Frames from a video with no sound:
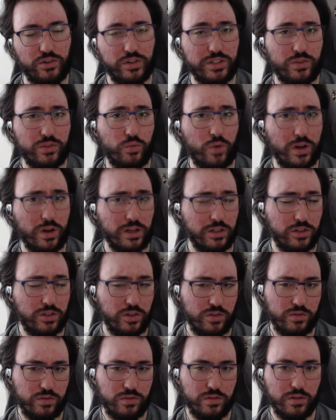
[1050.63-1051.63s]
1 and
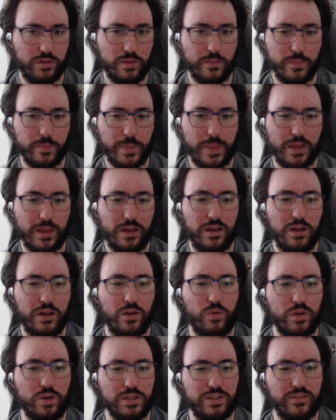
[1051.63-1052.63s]
2
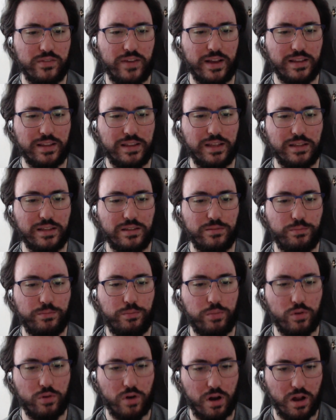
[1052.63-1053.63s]
was the fact that
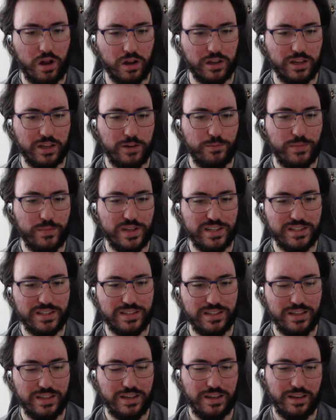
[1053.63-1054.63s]
Brock and
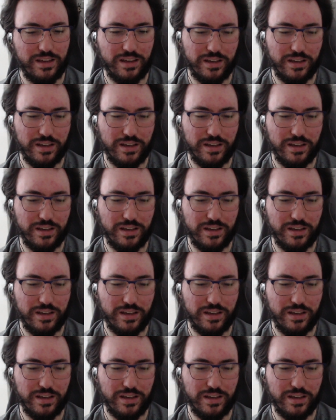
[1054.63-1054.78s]
Misty,